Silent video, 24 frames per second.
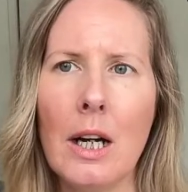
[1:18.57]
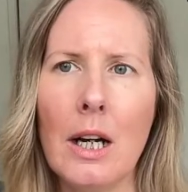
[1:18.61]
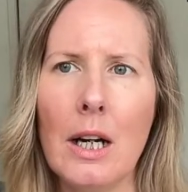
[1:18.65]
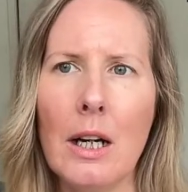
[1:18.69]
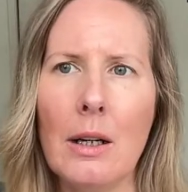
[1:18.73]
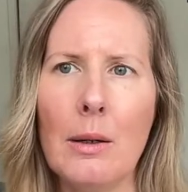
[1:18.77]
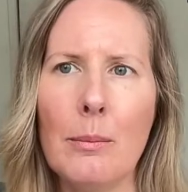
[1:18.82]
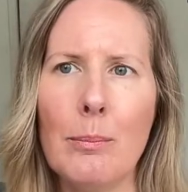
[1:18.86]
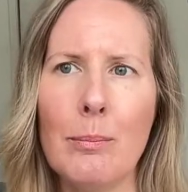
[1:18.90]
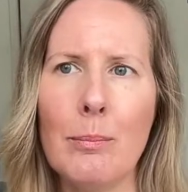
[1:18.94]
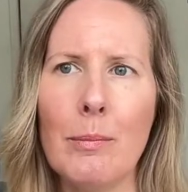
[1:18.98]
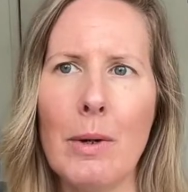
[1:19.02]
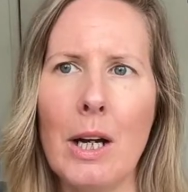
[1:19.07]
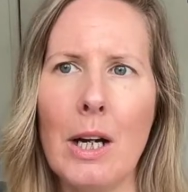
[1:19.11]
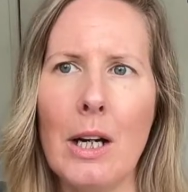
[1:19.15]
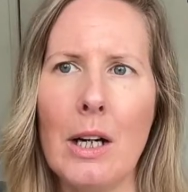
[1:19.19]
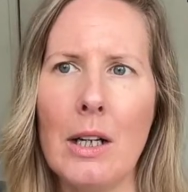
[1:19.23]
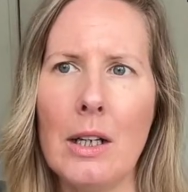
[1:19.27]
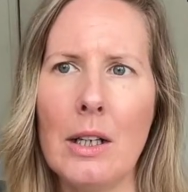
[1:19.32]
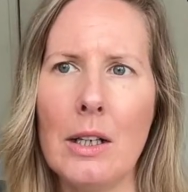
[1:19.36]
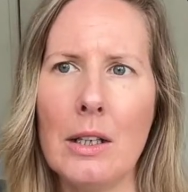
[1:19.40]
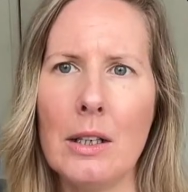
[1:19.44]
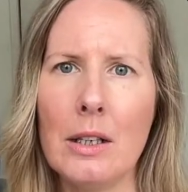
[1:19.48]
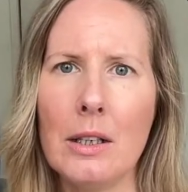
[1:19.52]

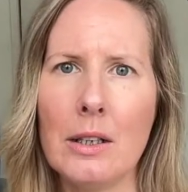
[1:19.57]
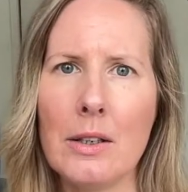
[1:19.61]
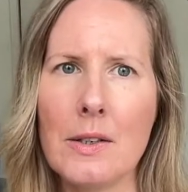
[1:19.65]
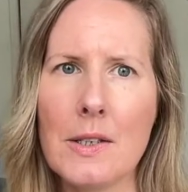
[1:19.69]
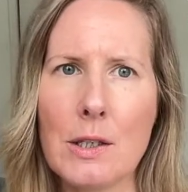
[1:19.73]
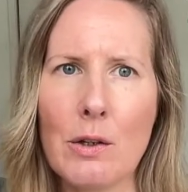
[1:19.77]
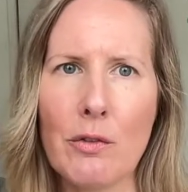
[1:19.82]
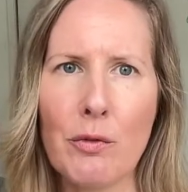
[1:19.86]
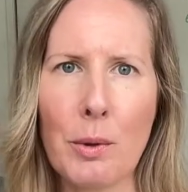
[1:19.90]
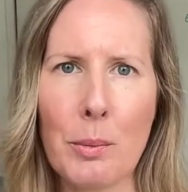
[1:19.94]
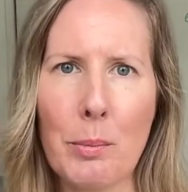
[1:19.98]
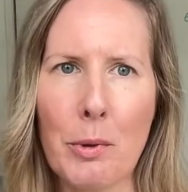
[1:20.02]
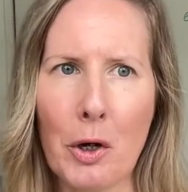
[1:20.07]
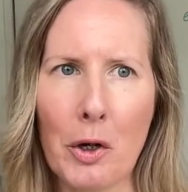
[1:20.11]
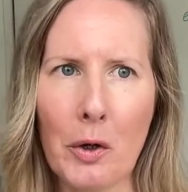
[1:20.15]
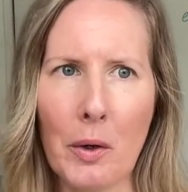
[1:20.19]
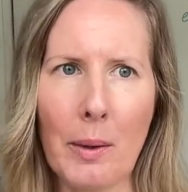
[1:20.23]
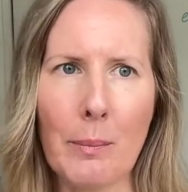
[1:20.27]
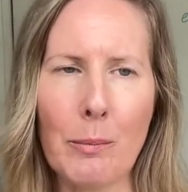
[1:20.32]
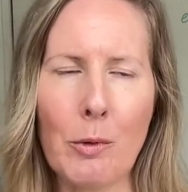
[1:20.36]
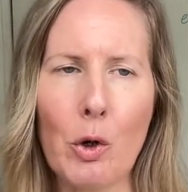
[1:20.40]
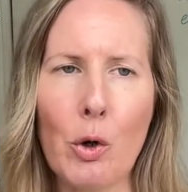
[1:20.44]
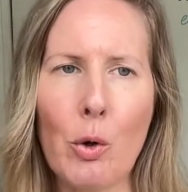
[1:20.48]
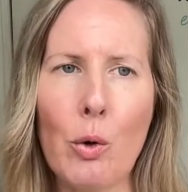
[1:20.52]
a software
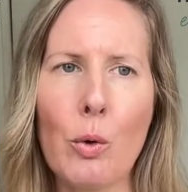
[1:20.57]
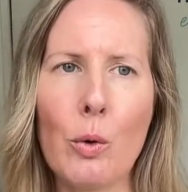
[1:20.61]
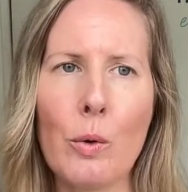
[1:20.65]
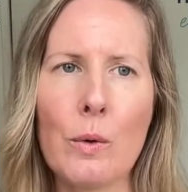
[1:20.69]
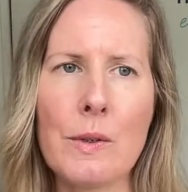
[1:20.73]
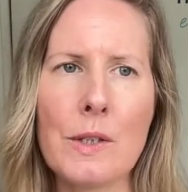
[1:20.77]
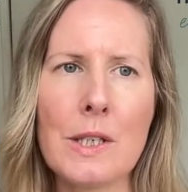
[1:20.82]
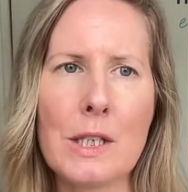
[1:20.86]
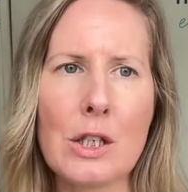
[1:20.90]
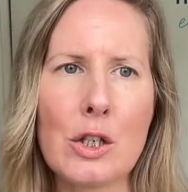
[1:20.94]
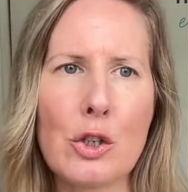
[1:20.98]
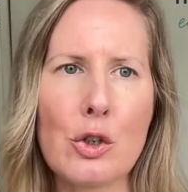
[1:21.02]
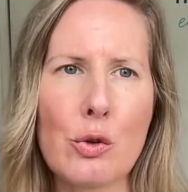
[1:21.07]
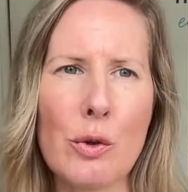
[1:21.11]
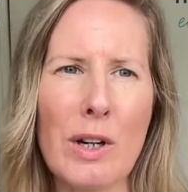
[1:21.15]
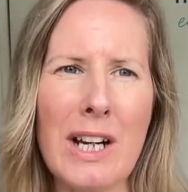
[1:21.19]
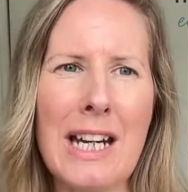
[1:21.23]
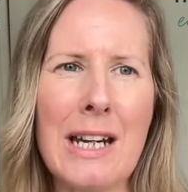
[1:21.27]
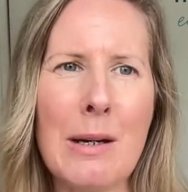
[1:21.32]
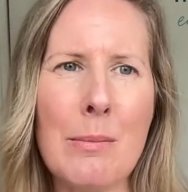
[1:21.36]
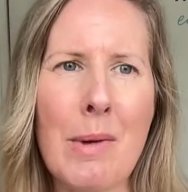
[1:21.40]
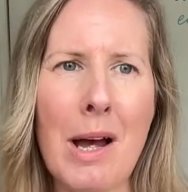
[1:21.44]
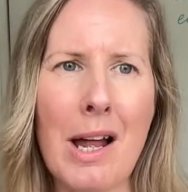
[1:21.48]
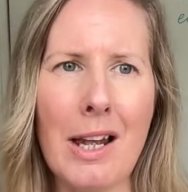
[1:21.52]
program called
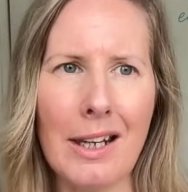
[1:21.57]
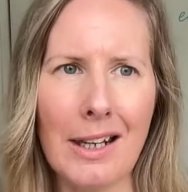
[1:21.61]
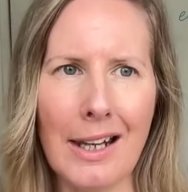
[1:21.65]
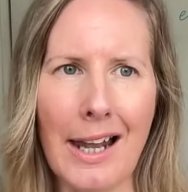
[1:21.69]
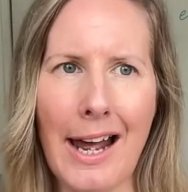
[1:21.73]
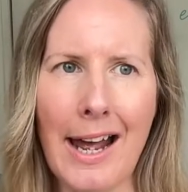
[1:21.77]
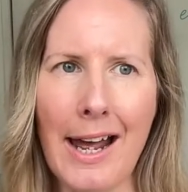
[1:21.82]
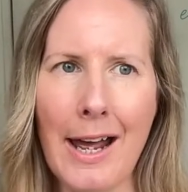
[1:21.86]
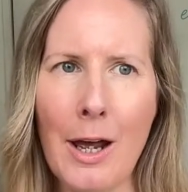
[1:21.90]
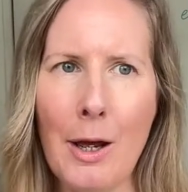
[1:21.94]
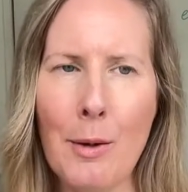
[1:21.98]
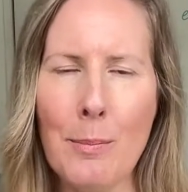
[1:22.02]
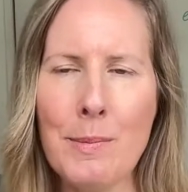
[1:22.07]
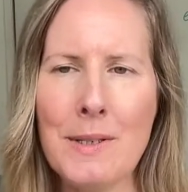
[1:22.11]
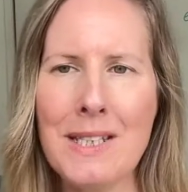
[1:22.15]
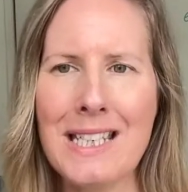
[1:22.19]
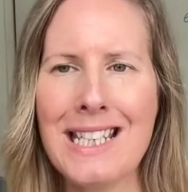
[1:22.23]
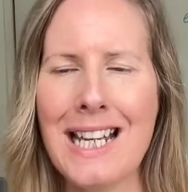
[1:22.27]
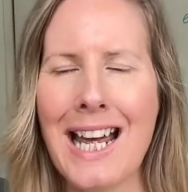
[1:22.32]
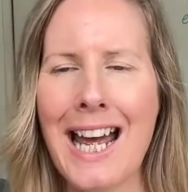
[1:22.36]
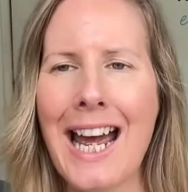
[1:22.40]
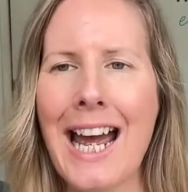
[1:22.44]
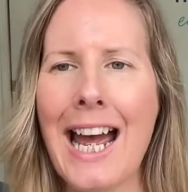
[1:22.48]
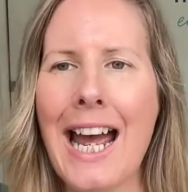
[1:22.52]

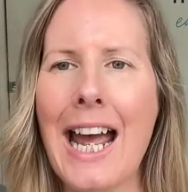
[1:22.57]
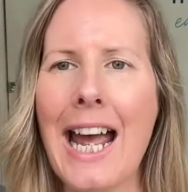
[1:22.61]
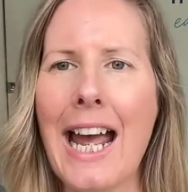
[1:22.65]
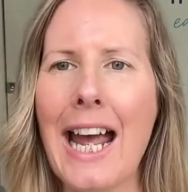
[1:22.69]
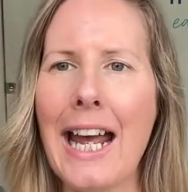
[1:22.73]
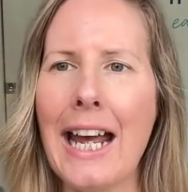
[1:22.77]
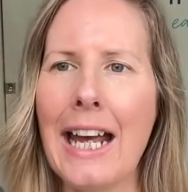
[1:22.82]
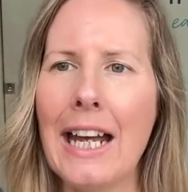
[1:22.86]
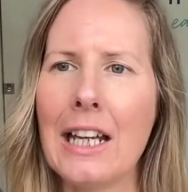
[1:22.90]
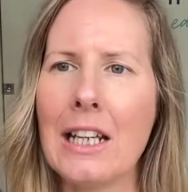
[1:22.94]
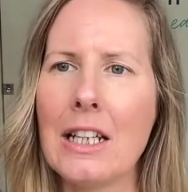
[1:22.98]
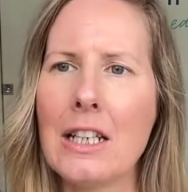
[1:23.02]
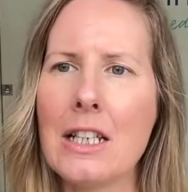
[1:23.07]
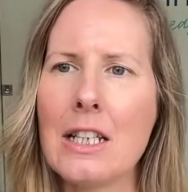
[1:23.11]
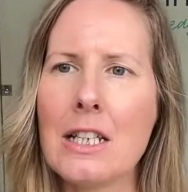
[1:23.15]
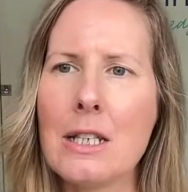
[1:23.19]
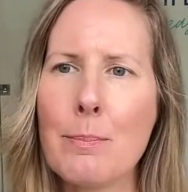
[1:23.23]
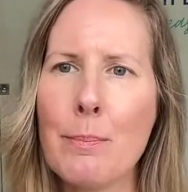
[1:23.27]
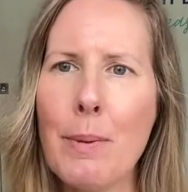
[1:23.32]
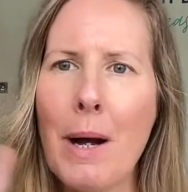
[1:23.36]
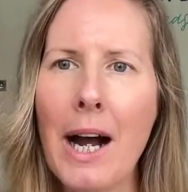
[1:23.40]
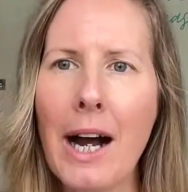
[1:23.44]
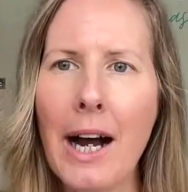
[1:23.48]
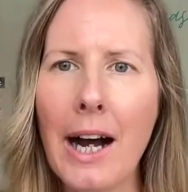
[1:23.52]
Streamlabs. And
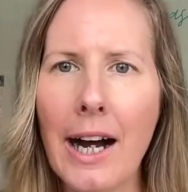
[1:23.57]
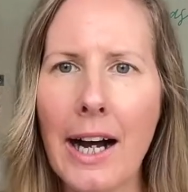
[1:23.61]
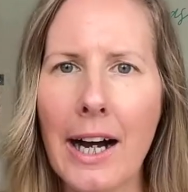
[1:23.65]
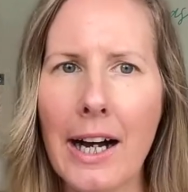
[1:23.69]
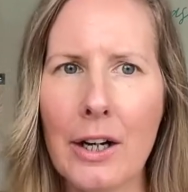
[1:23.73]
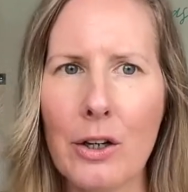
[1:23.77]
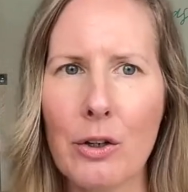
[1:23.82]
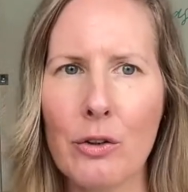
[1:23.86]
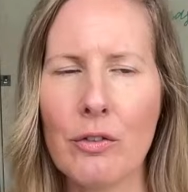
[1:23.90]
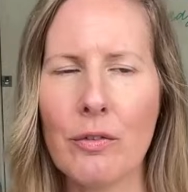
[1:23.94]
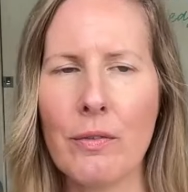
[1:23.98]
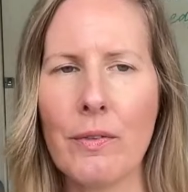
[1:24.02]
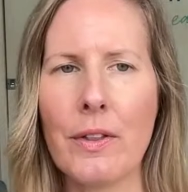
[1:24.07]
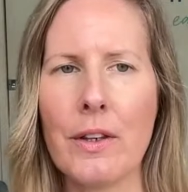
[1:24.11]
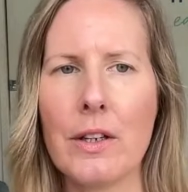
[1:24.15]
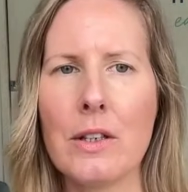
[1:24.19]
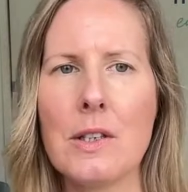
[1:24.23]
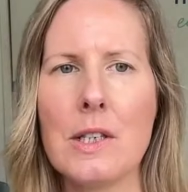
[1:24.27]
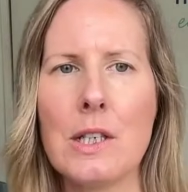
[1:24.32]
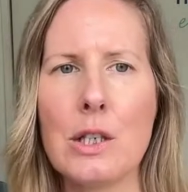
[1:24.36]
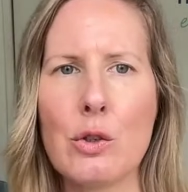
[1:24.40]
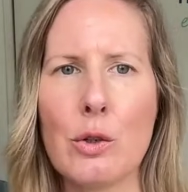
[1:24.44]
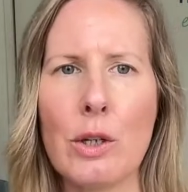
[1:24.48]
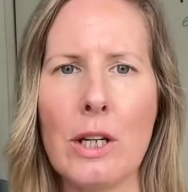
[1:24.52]
part of the
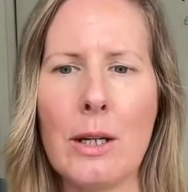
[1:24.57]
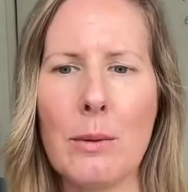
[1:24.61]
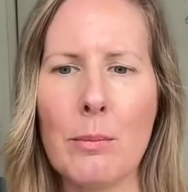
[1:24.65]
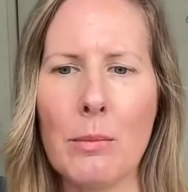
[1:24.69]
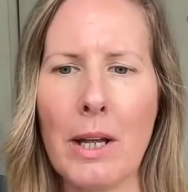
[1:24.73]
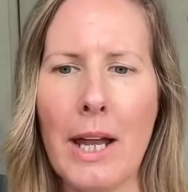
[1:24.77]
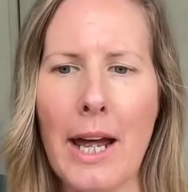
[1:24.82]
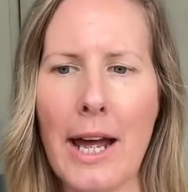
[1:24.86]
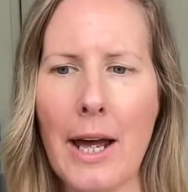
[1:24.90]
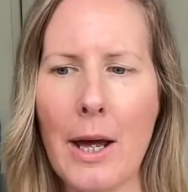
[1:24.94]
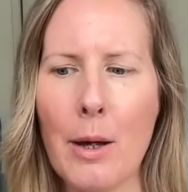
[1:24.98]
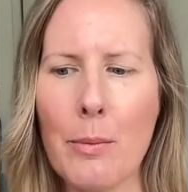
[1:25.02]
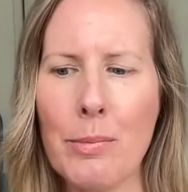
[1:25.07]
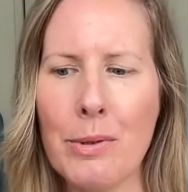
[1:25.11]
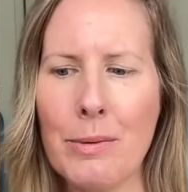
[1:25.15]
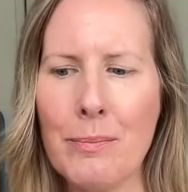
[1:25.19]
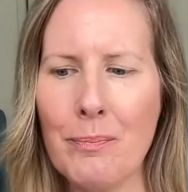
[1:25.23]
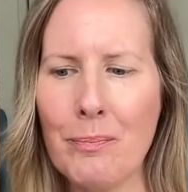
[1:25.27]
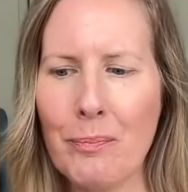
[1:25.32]
Streamlab